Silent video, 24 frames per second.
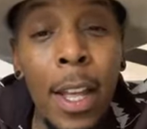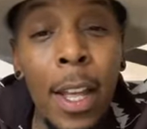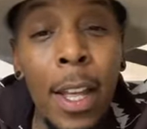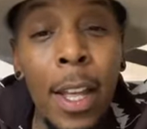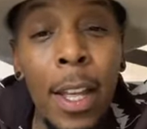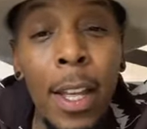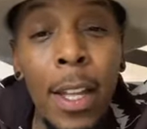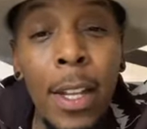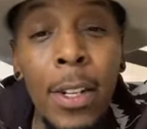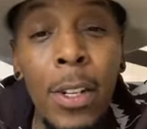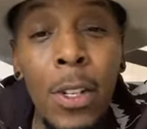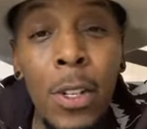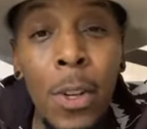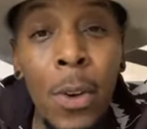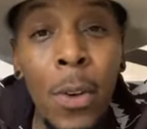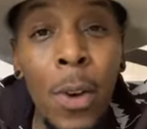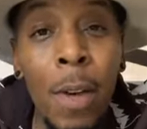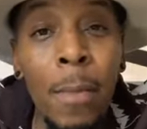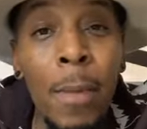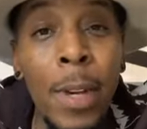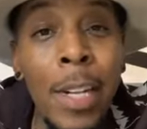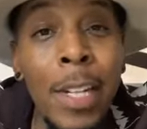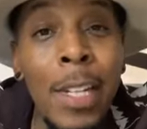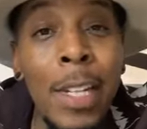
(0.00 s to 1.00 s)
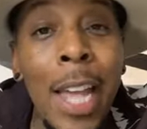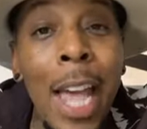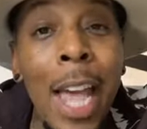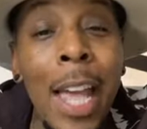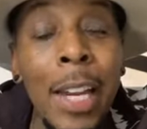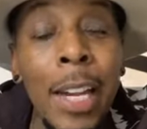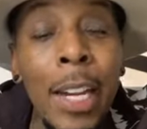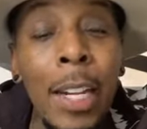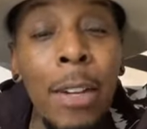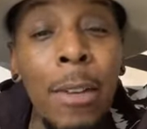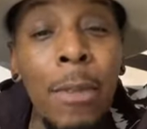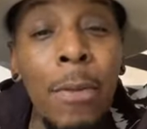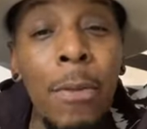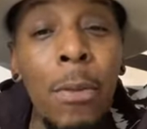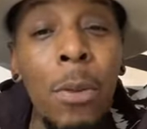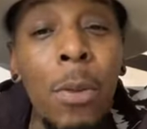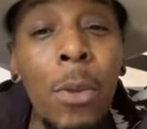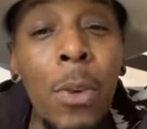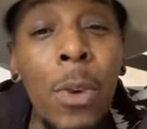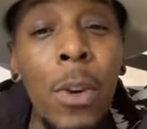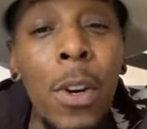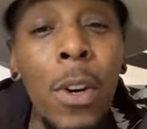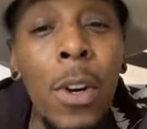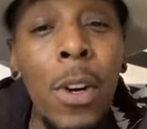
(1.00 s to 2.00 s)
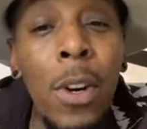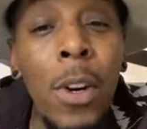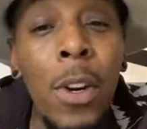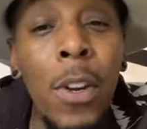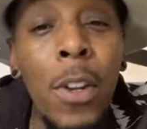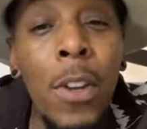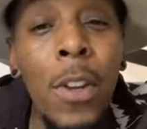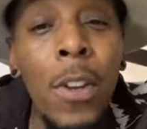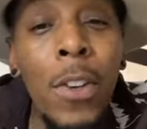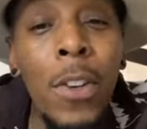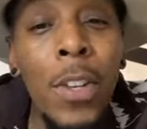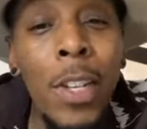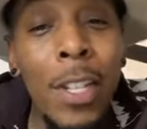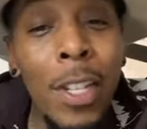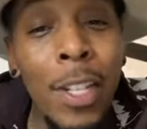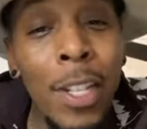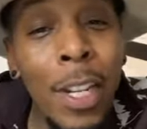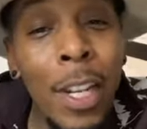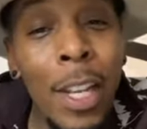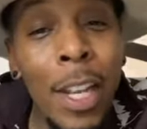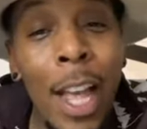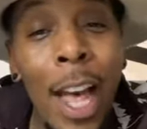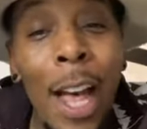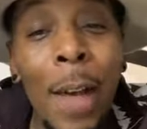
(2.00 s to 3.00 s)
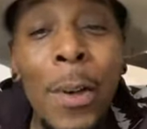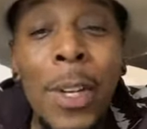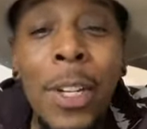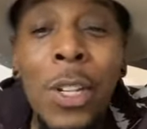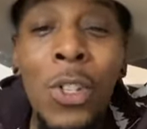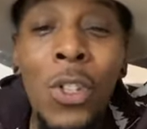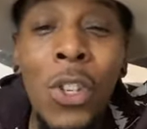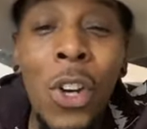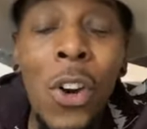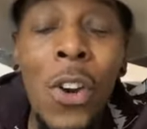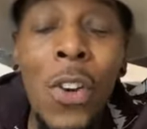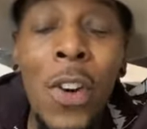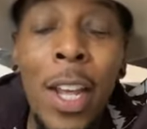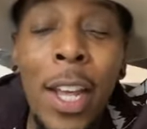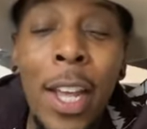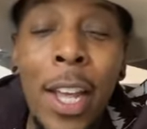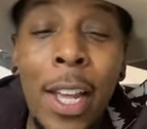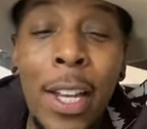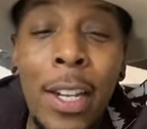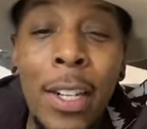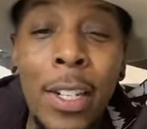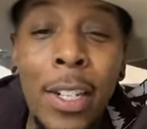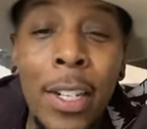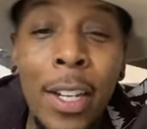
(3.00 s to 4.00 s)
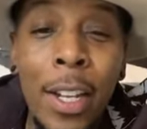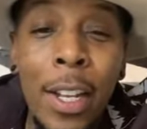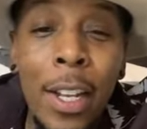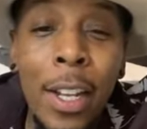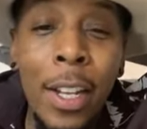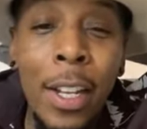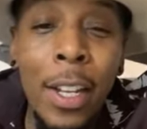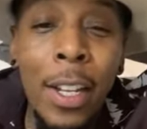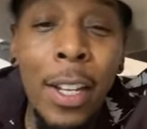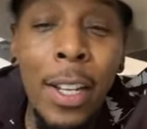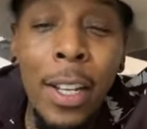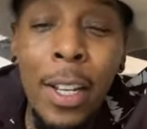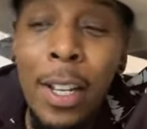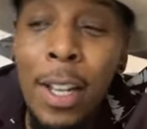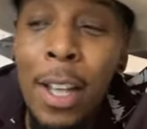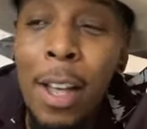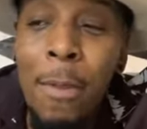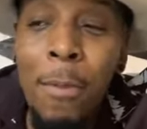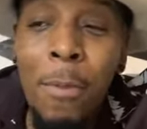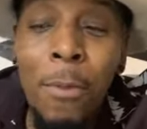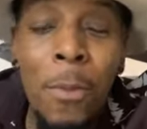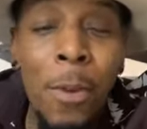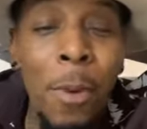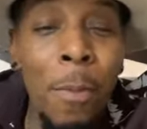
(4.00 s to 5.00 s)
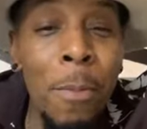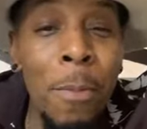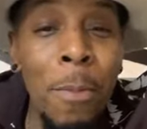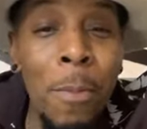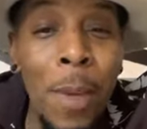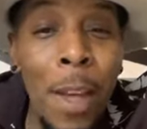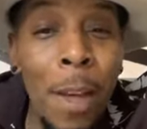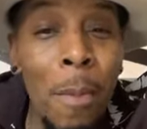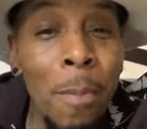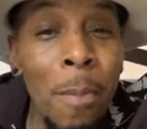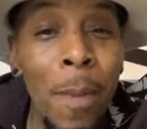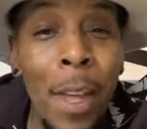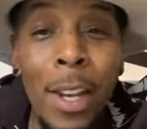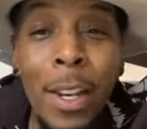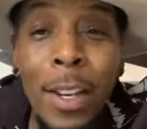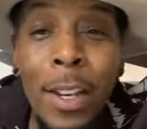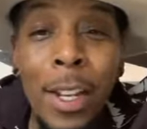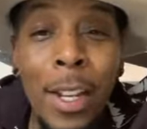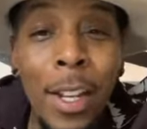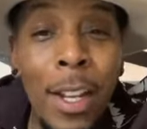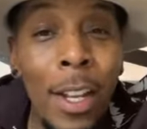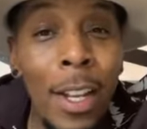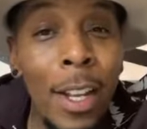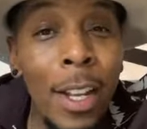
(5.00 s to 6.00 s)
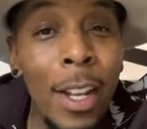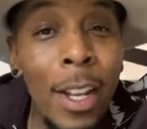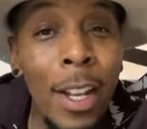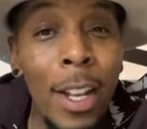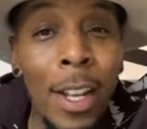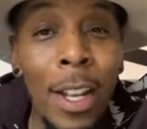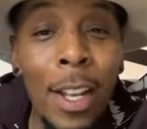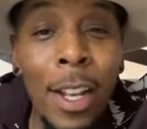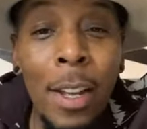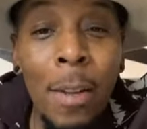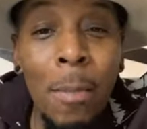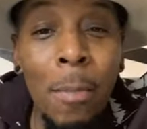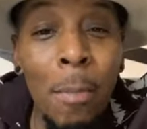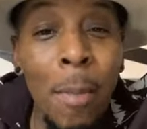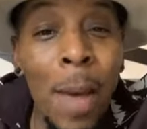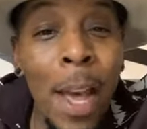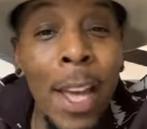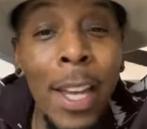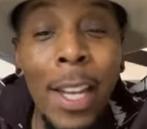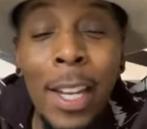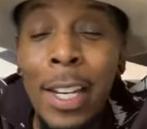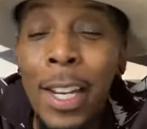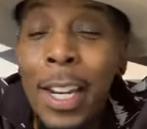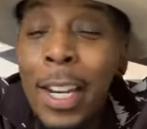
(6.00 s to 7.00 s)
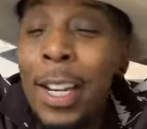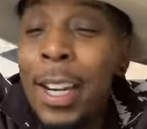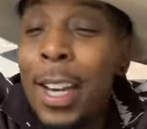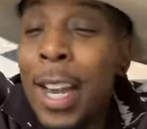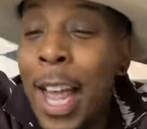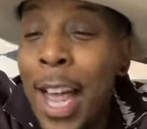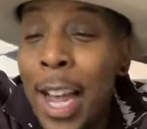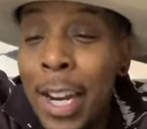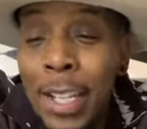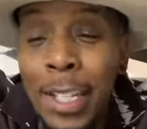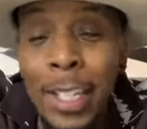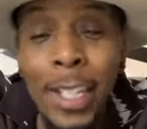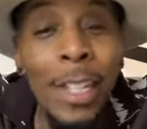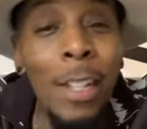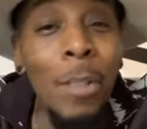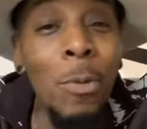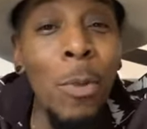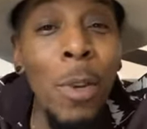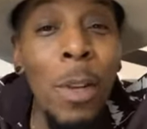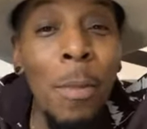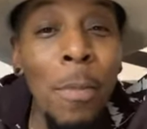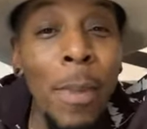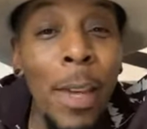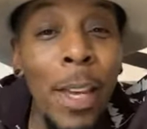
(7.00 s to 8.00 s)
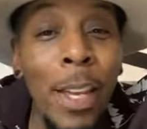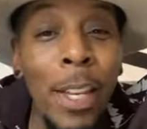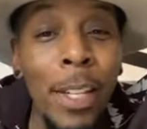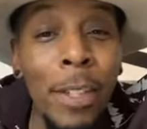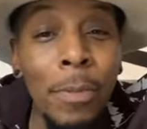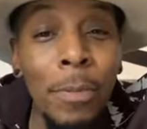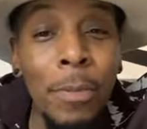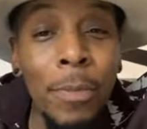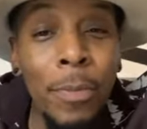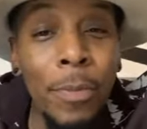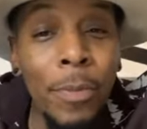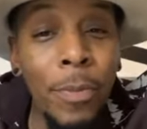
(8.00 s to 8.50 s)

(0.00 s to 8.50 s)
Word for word: Uh, and so I'm excited for to see how his journey has come from. I met uh, Mike and he locked in with me.